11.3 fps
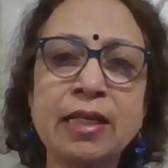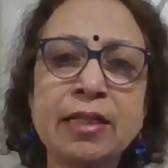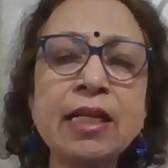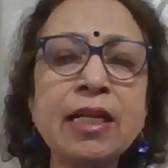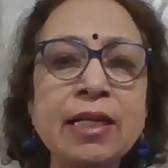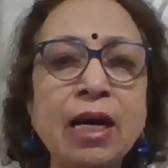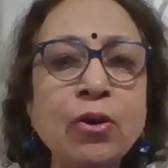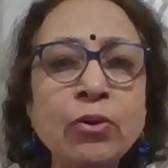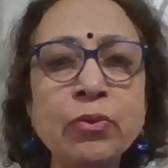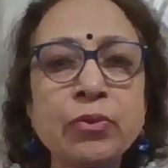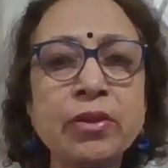Till
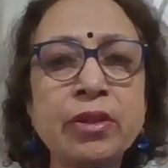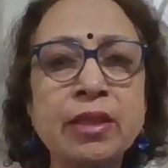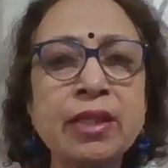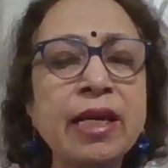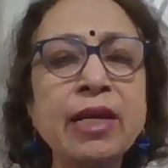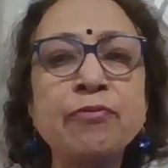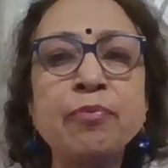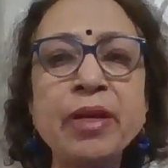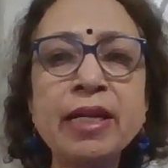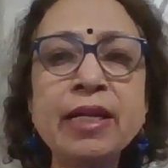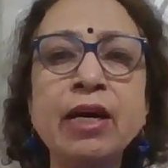now, there have
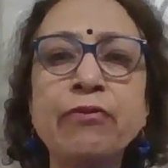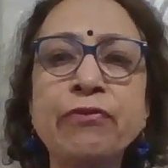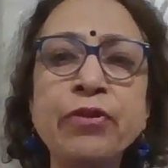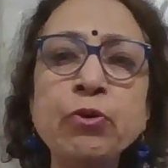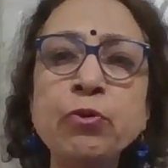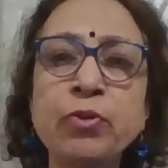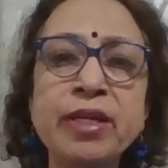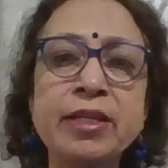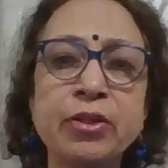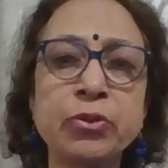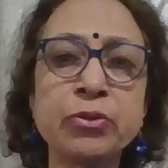been a few
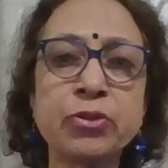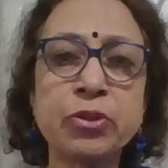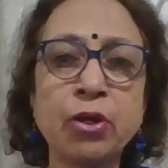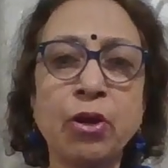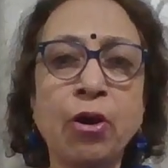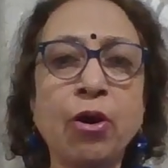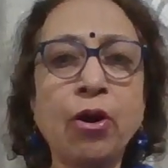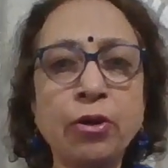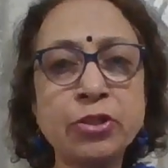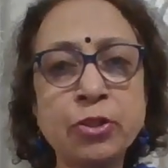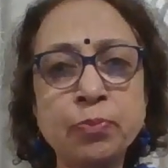videos
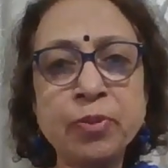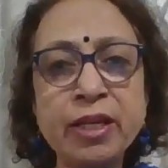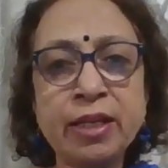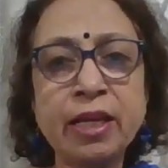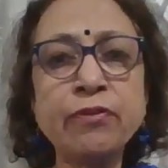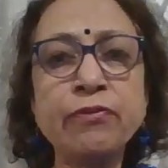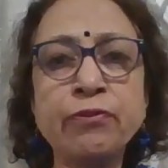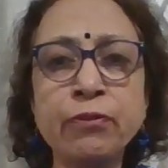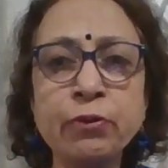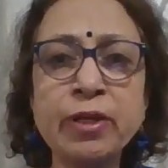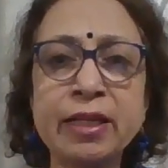on speaking
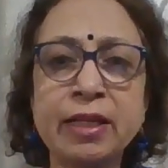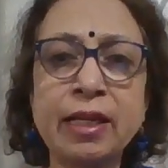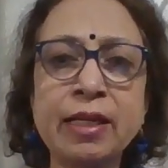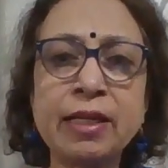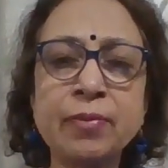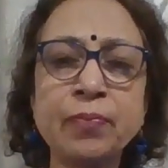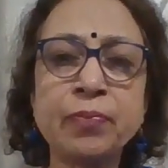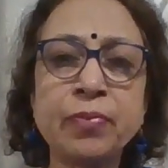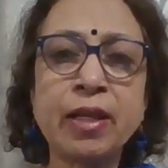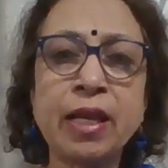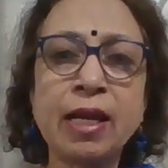fluently,
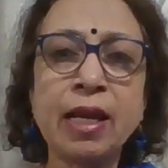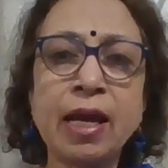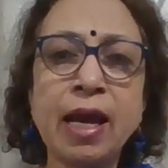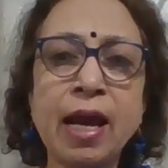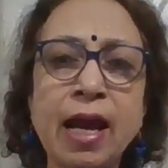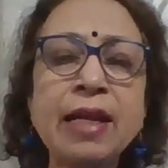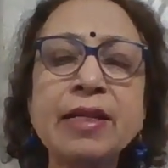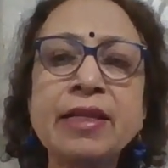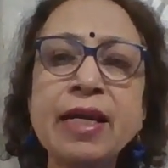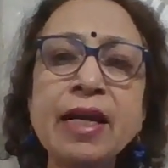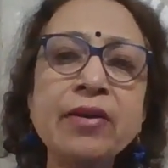
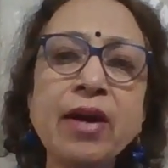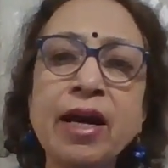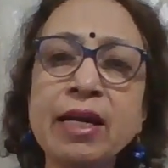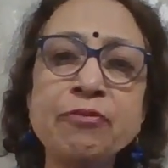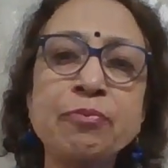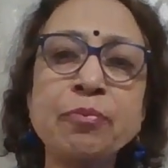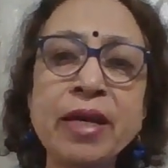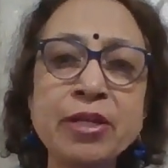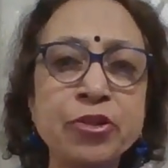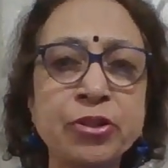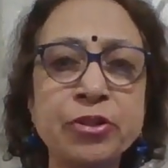and there I have
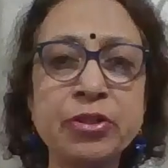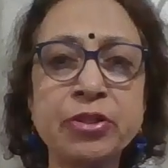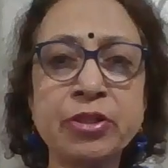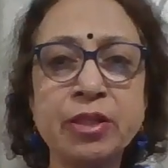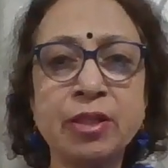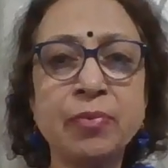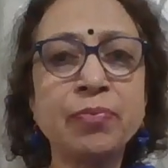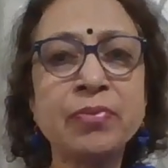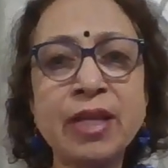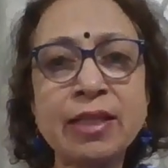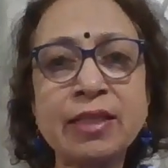mentioned
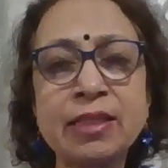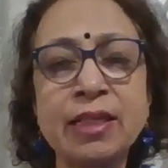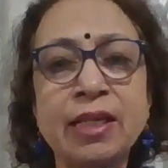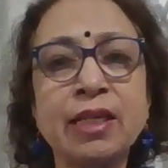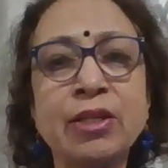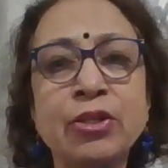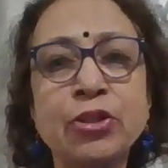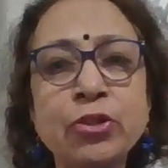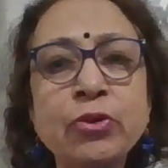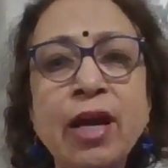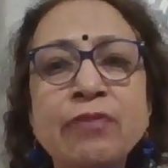that
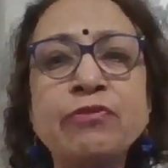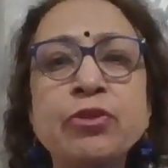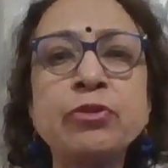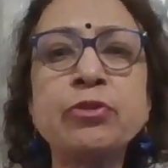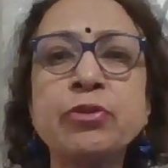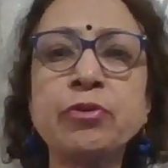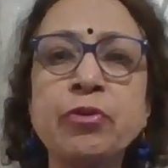you have to